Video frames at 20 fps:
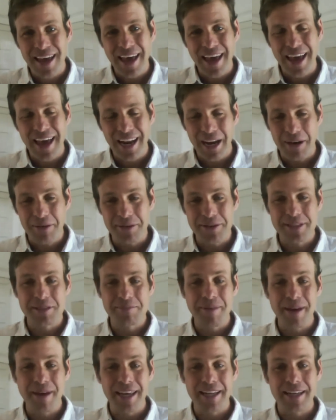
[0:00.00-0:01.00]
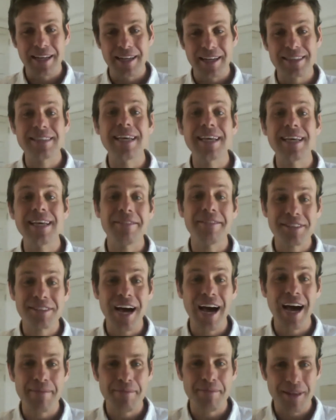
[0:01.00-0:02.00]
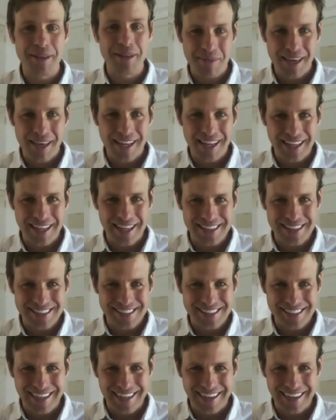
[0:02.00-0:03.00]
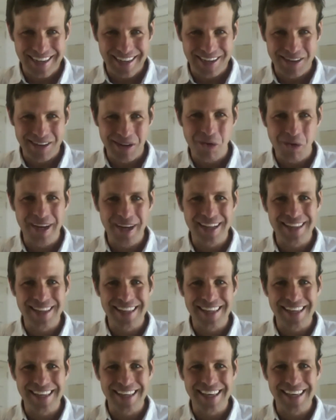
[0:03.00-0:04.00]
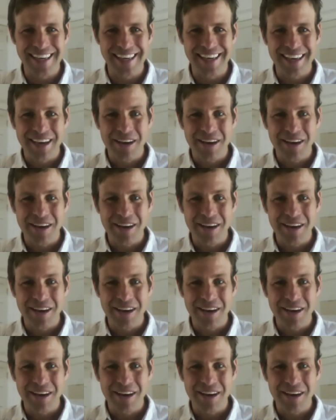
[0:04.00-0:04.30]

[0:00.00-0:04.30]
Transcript: and I was spending a ton of time in meetings, and I quickly